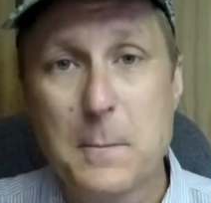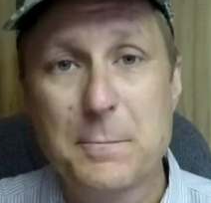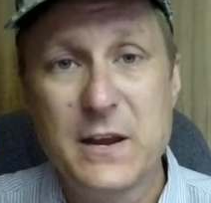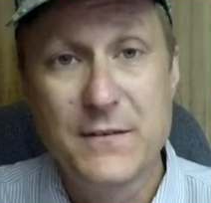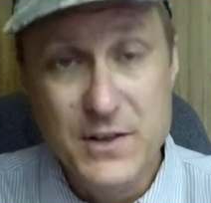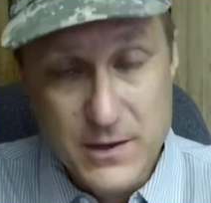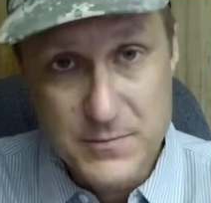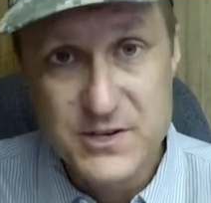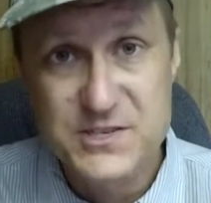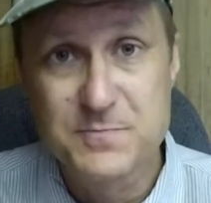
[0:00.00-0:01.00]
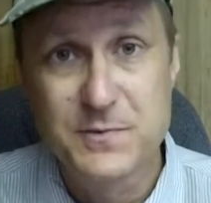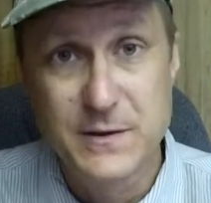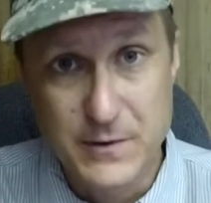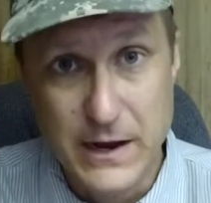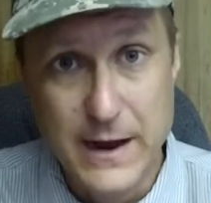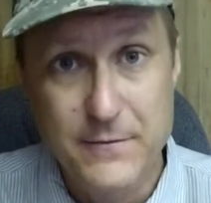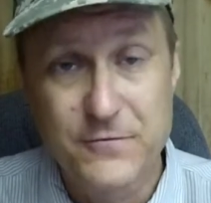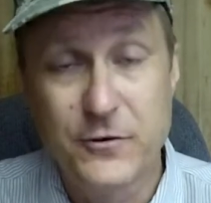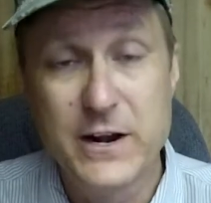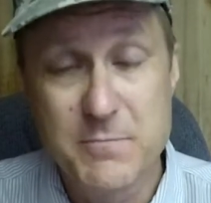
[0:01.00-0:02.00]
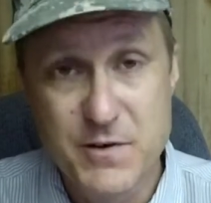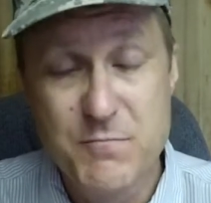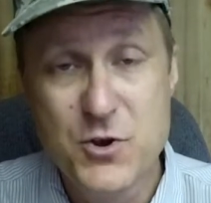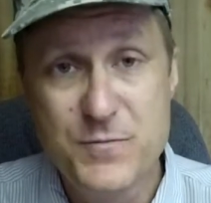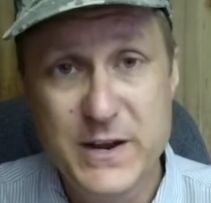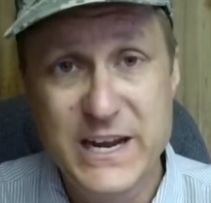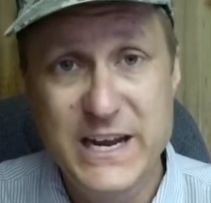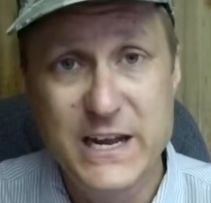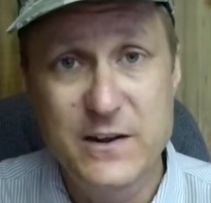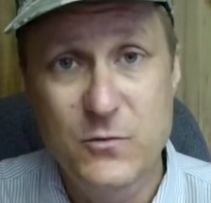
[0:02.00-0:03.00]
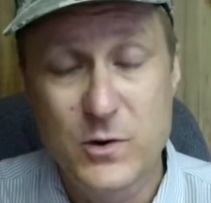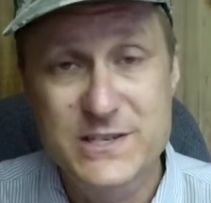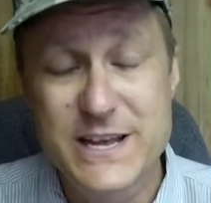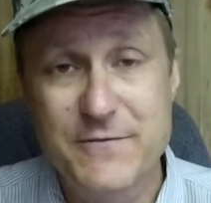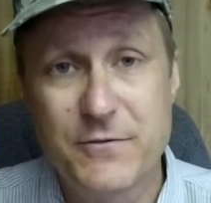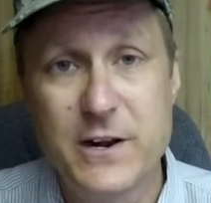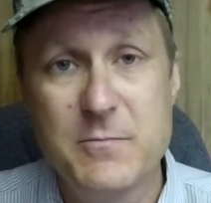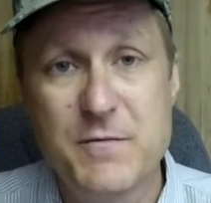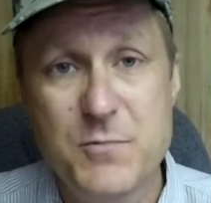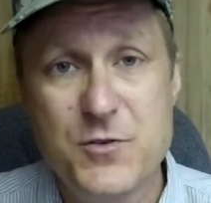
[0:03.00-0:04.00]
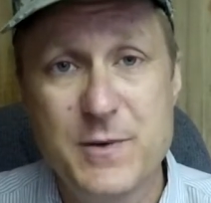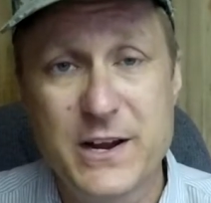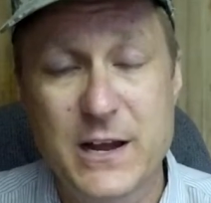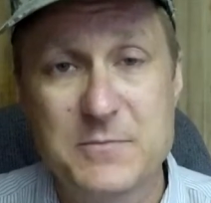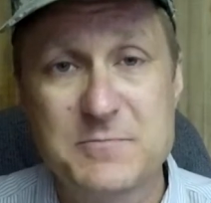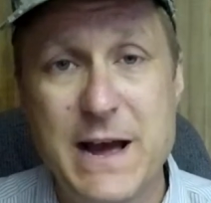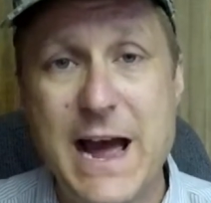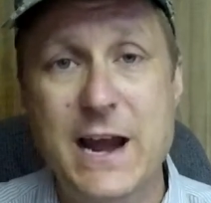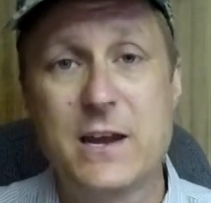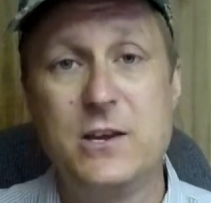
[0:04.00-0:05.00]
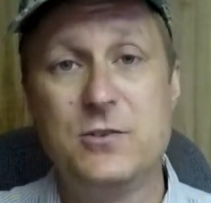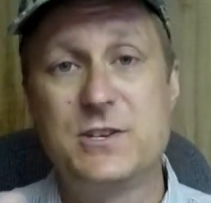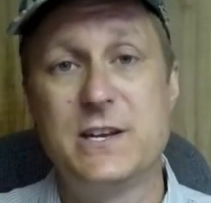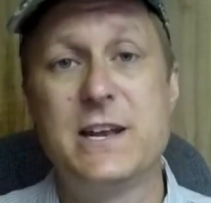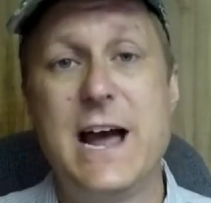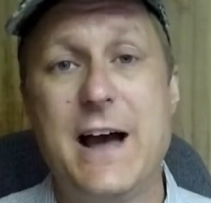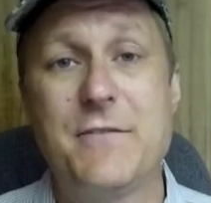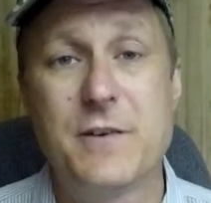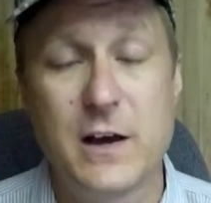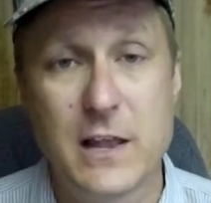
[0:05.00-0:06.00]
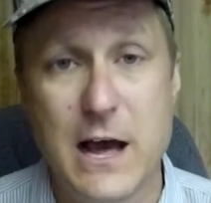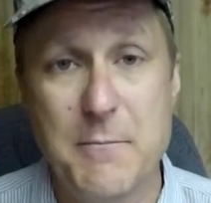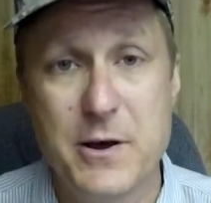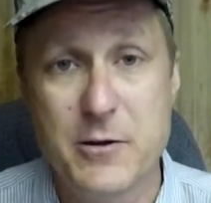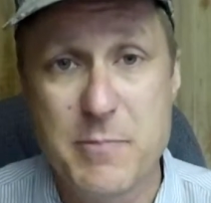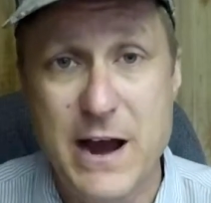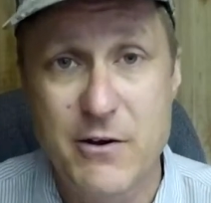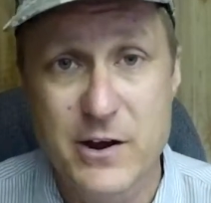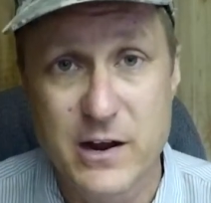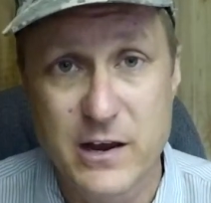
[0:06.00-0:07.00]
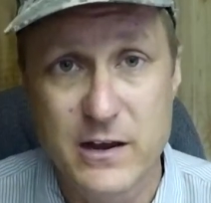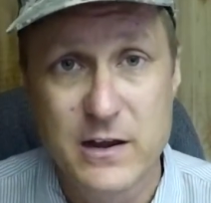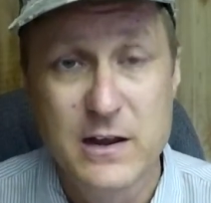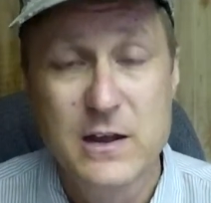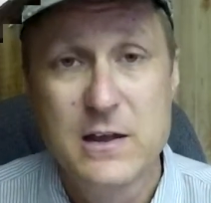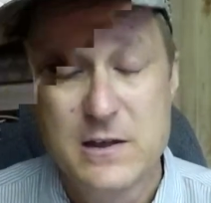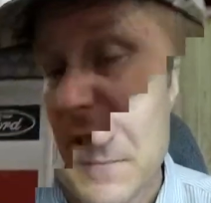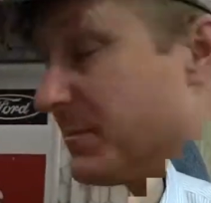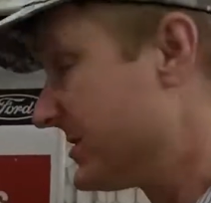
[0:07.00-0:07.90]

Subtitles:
giving them their freedom of movement again. Once that freedom of movement comes back, you tend to have a lot better power again. Some of the